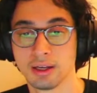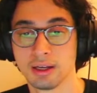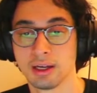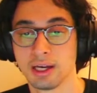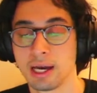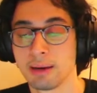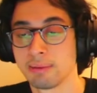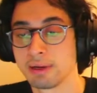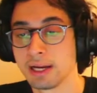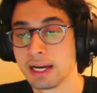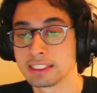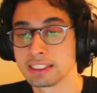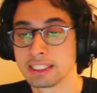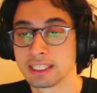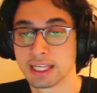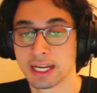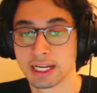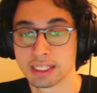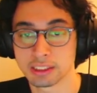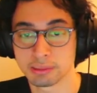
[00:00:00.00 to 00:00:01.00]
I mean, I see
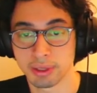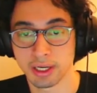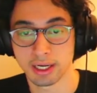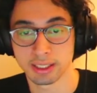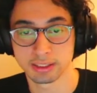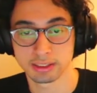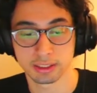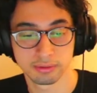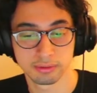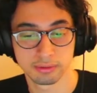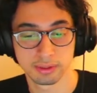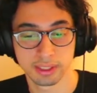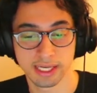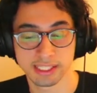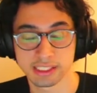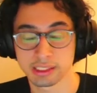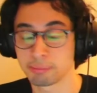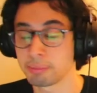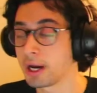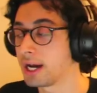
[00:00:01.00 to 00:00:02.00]
that as a
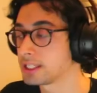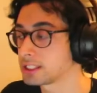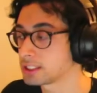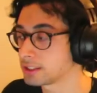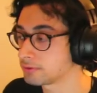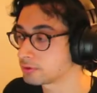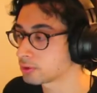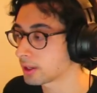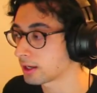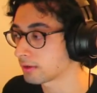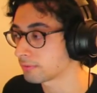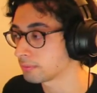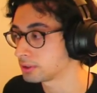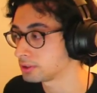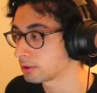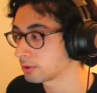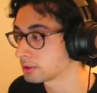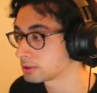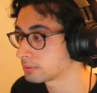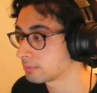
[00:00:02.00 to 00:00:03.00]
positive trait of
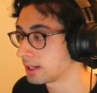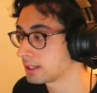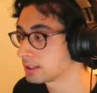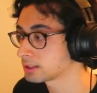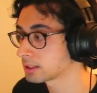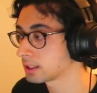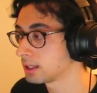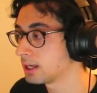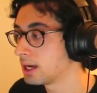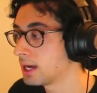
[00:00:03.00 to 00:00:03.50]
Majora's Mask.